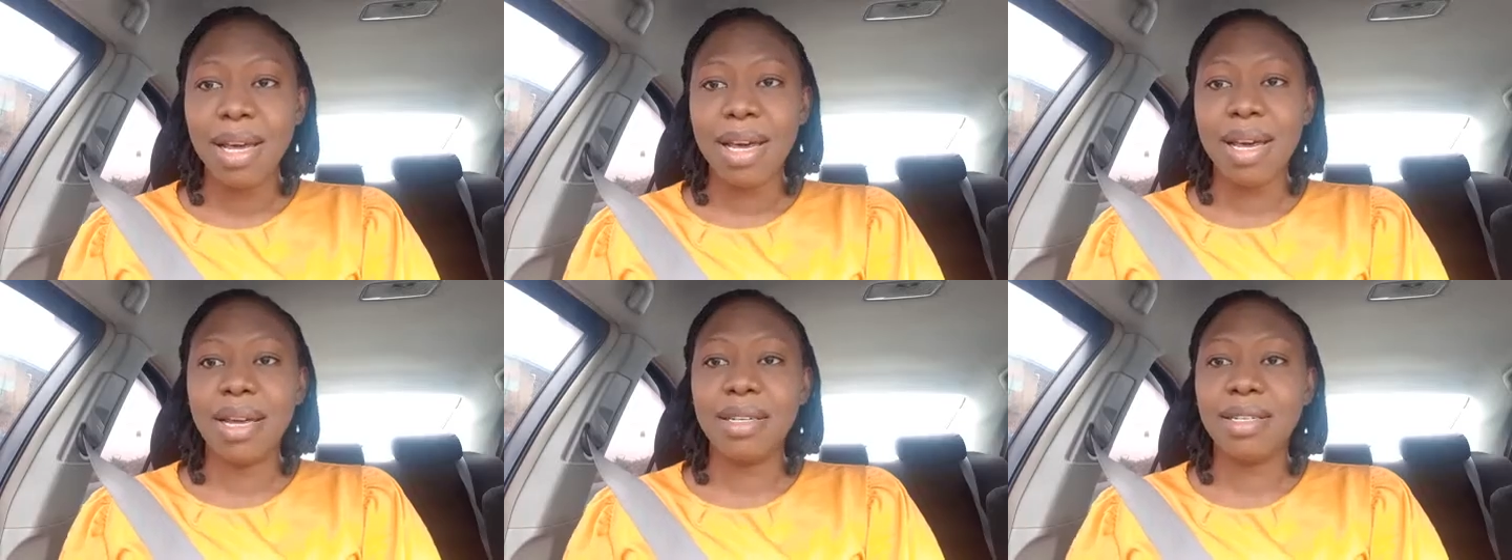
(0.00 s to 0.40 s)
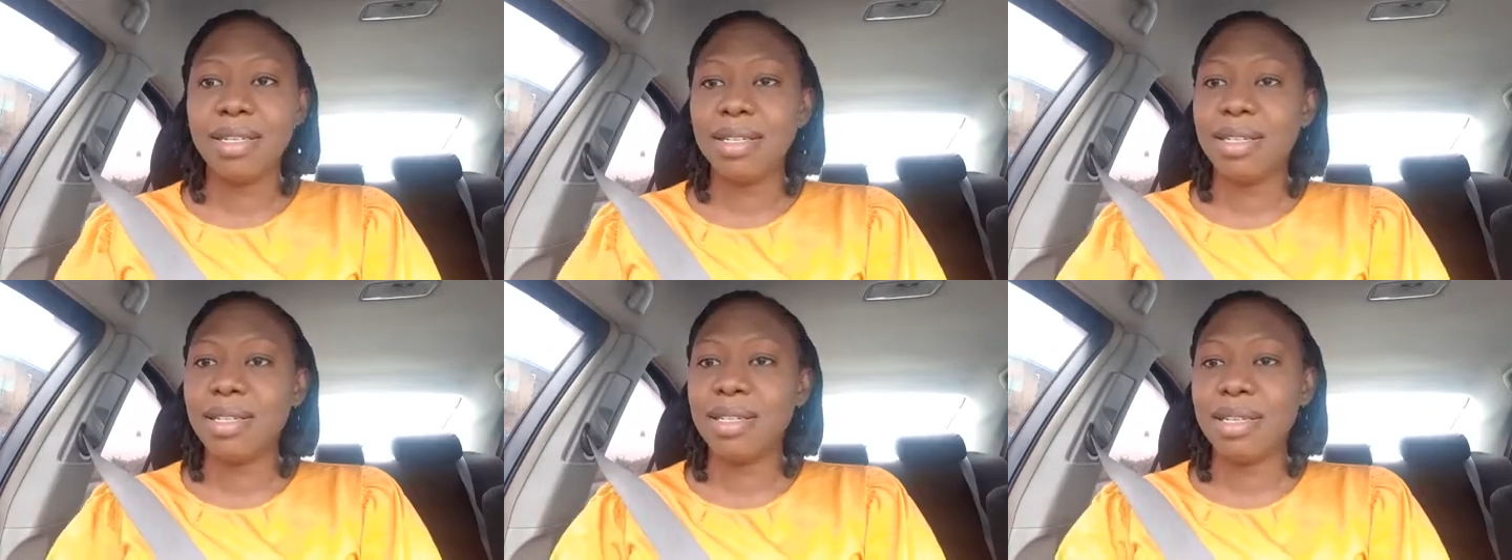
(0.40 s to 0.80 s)
and
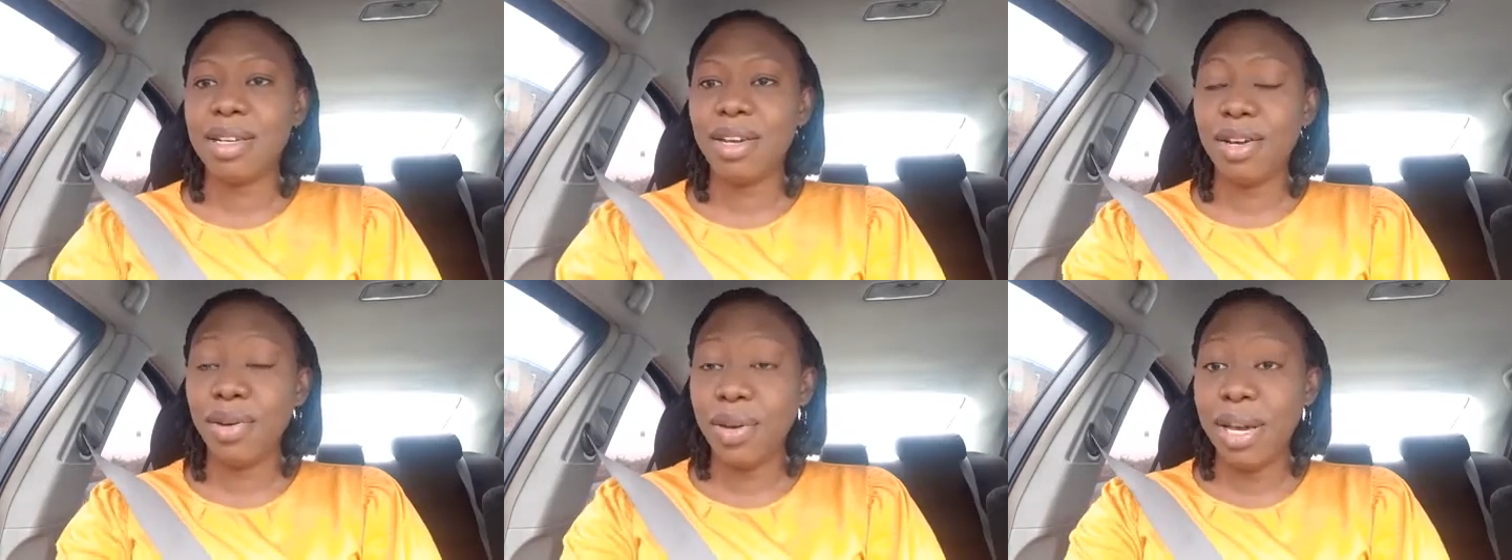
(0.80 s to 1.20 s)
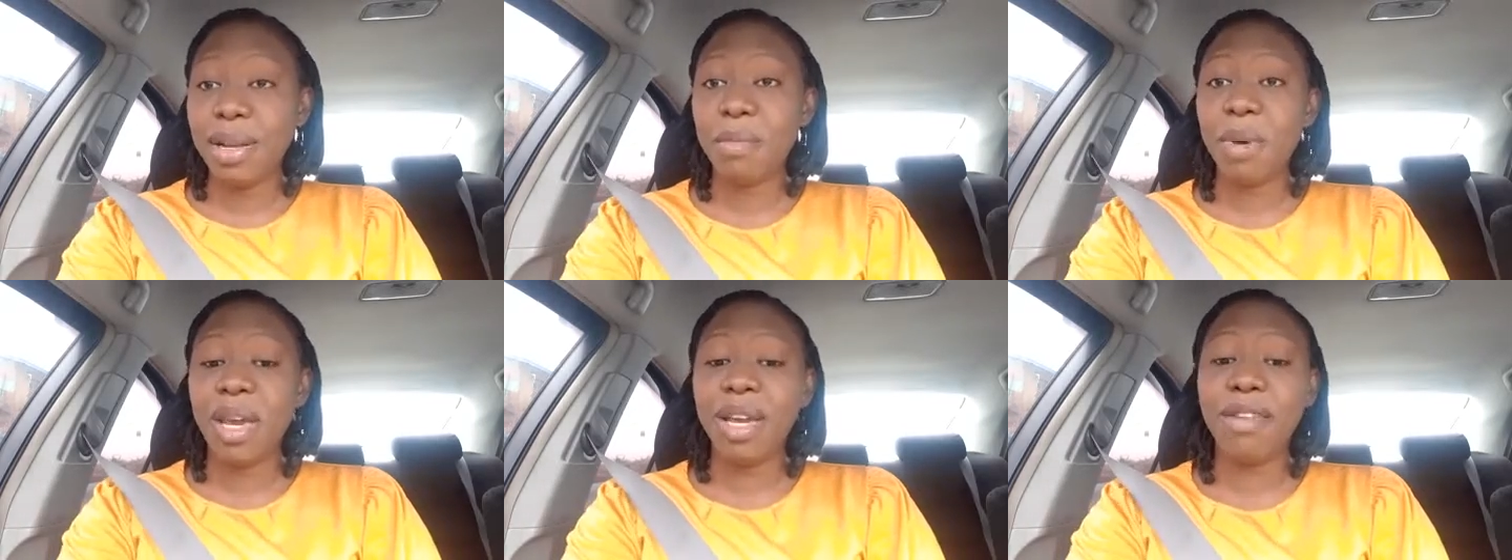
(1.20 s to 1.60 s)
you
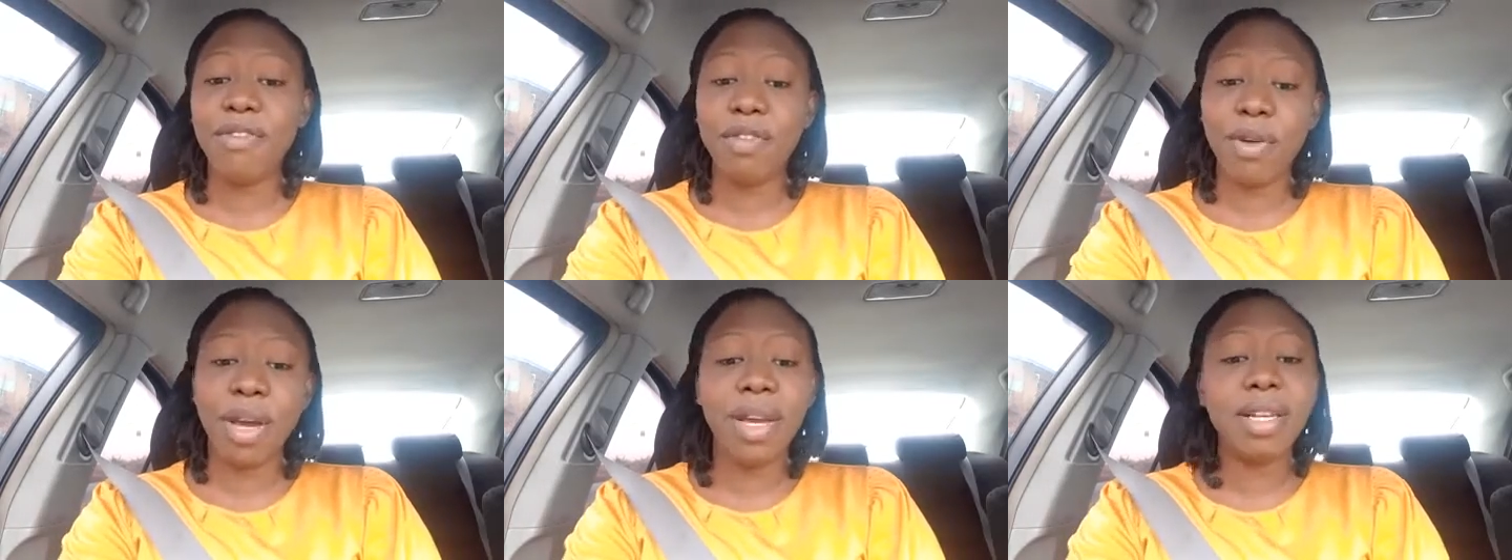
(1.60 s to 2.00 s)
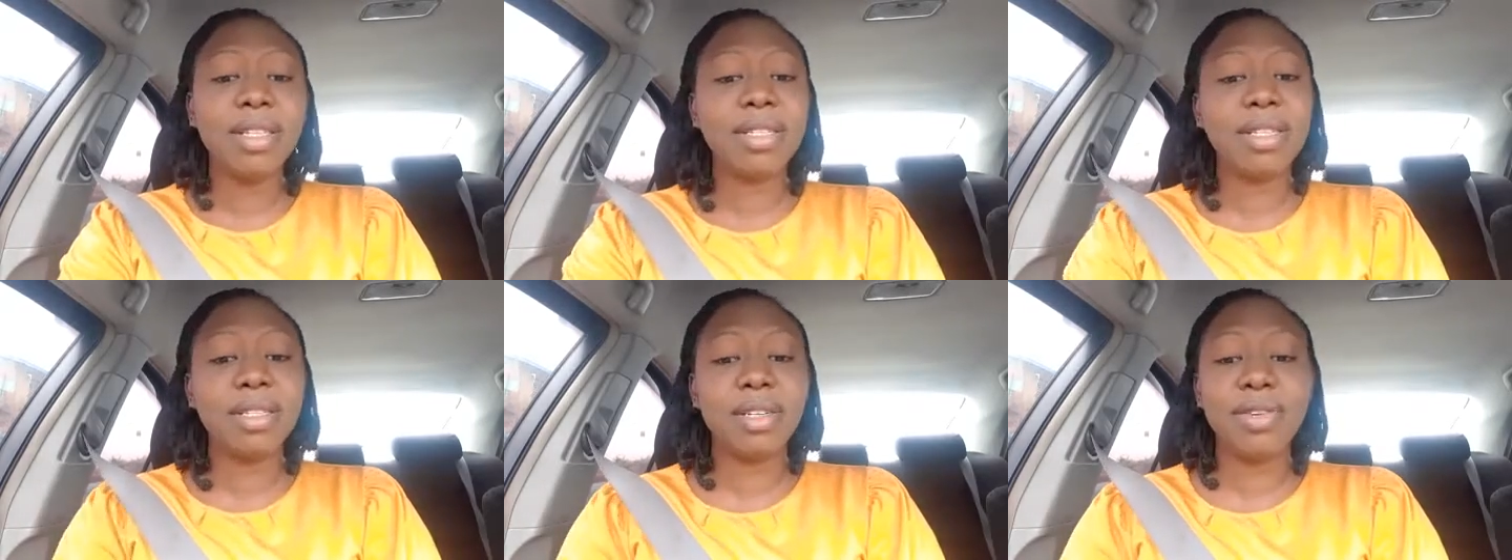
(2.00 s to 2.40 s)
get paid for it.